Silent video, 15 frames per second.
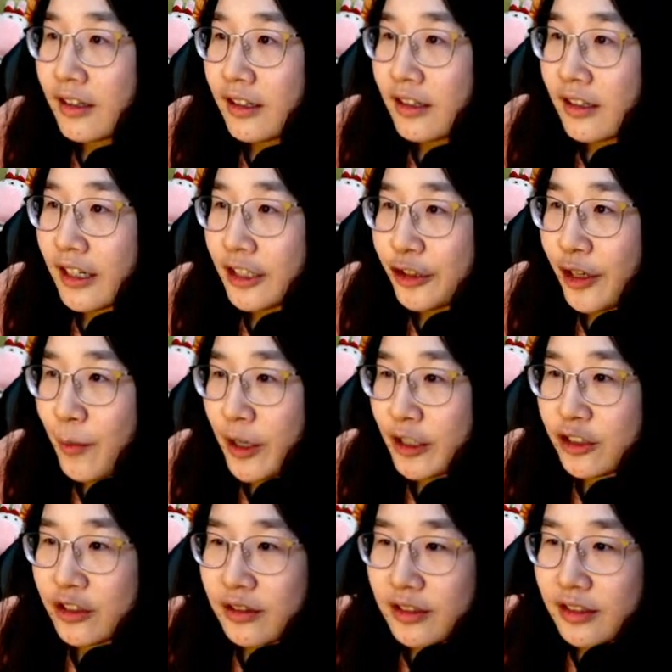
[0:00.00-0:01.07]
I want
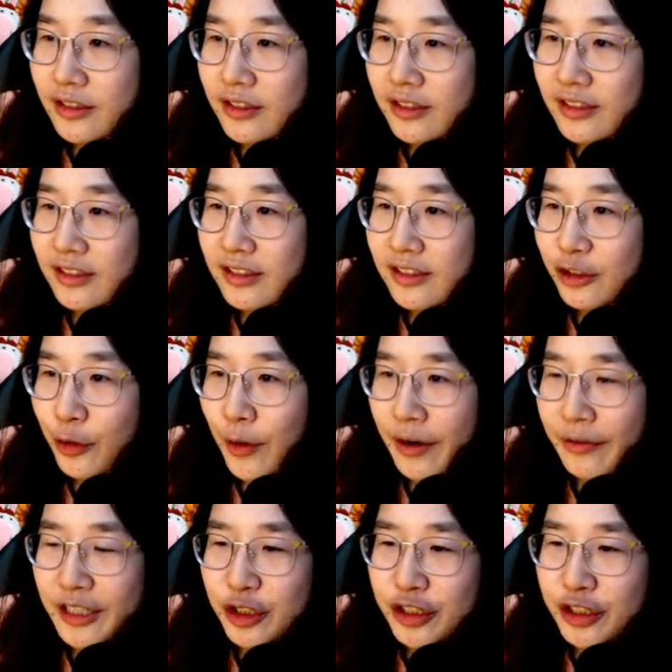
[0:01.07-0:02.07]
to arrange this a